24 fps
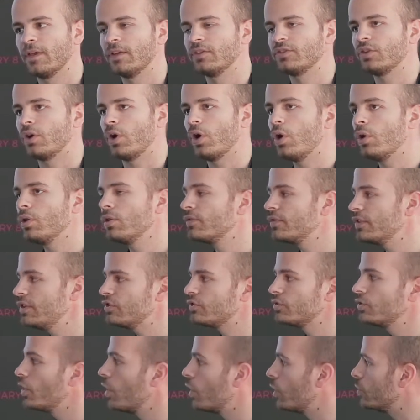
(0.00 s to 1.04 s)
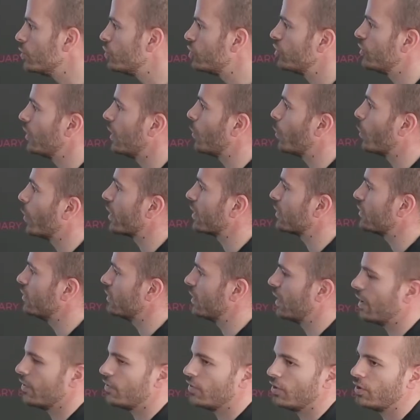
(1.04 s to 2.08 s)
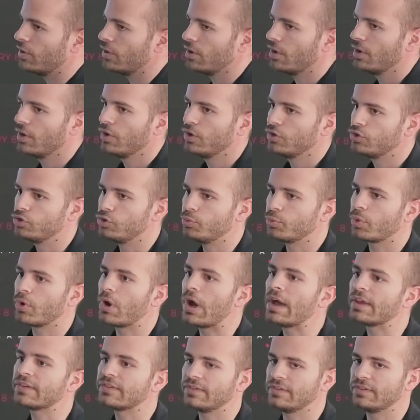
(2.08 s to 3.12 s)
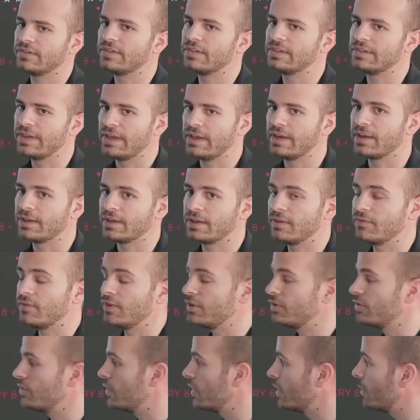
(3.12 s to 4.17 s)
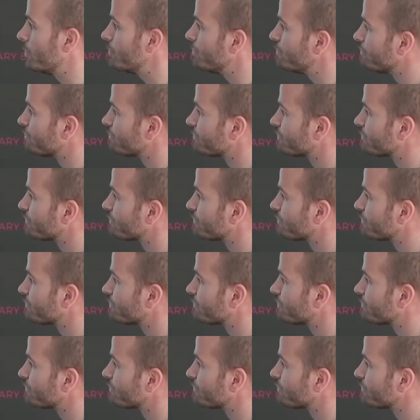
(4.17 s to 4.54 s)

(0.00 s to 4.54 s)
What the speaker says: So all of these nodes, they work together to process the data given to them.